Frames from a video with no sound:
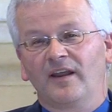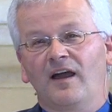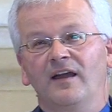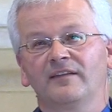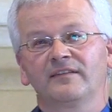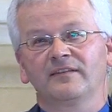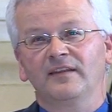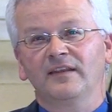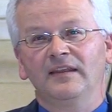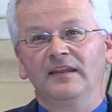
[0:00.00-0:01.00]
"I
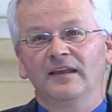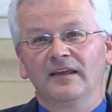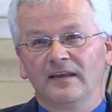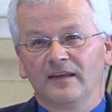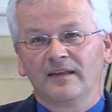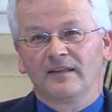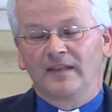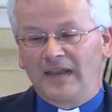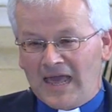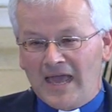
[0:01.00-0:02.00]
see
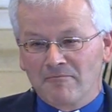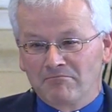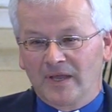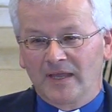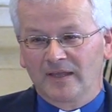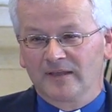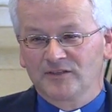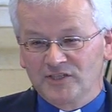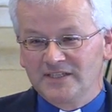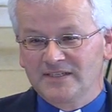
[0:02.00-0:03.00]
the Lamb,
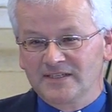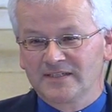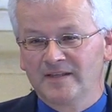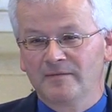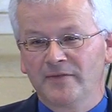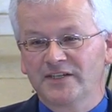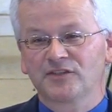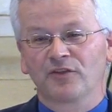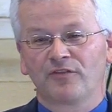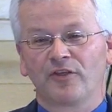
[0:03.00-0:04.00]
Jesus, in the
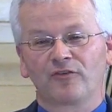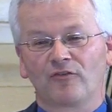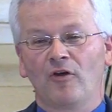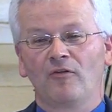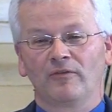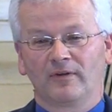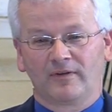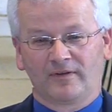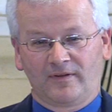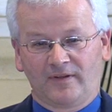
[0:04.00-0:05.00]
midst of the throne."
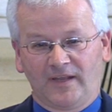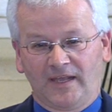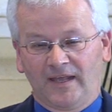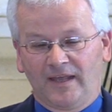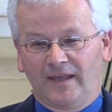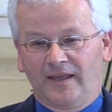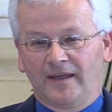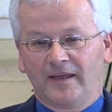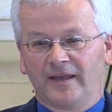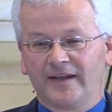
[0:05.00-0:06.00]

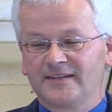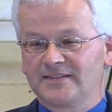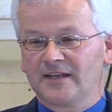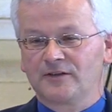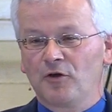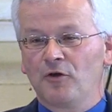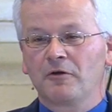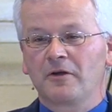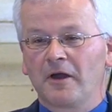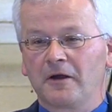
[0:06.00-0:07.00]
And he said, "Oh
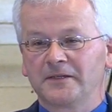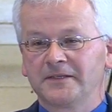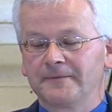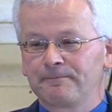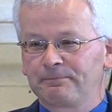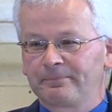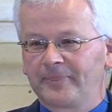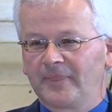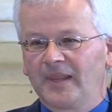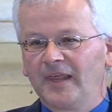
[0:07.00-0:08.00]
God,
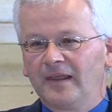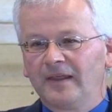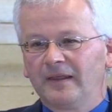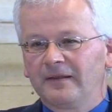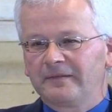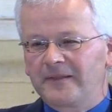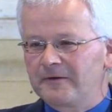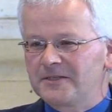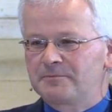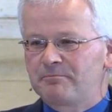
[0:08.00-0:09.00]

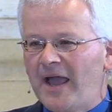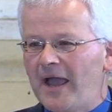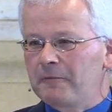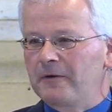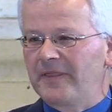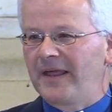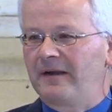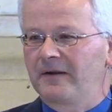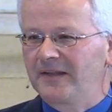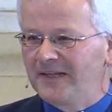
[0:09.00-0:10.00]
there is power
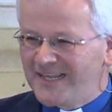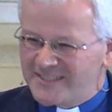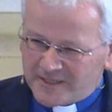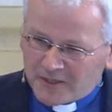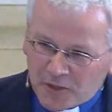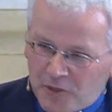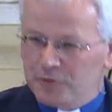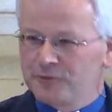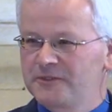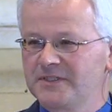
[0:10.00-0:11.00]
there. Let it
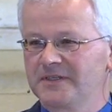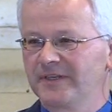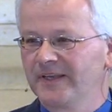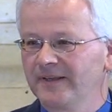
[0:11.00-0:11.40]
loose."